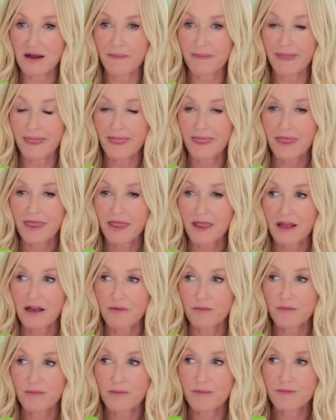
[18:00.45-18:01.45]
um,
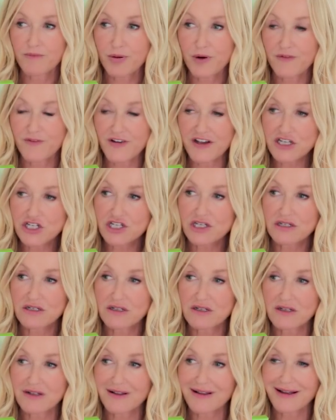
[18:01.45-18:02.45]

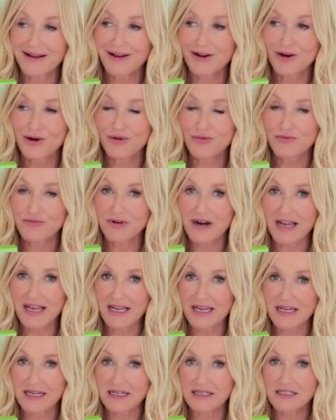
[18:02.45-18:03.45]
professional
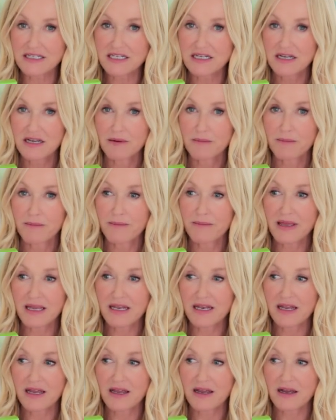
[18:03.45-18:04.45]
grade,
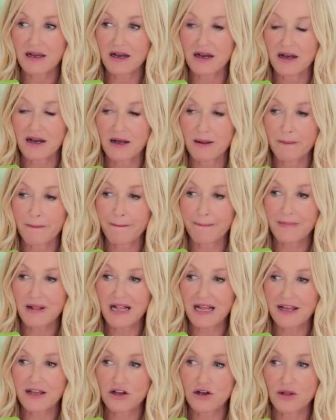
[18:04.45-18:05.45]
meaning um,
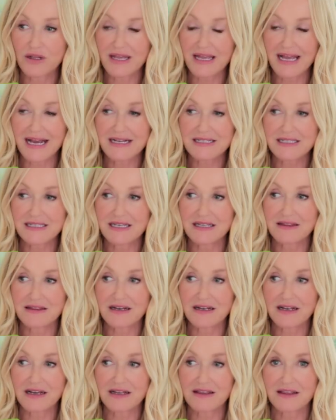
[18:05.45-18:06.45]
glycolic acid
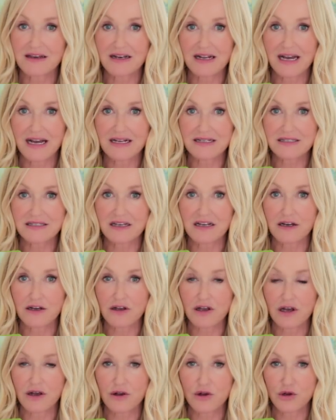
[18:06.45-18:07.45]
that, uh, that has
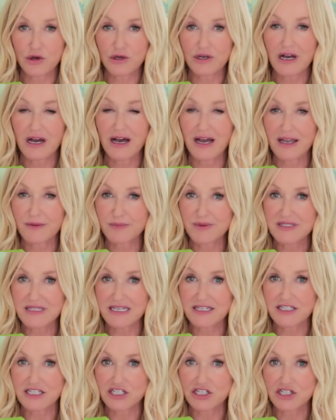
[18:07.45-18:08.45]
a, a good high
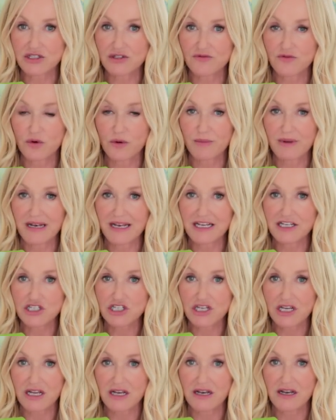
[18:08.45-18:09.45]
percentage in the
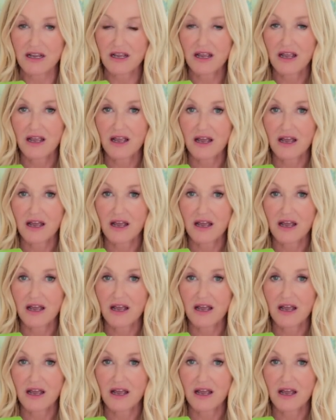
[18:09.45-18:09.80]
formulation,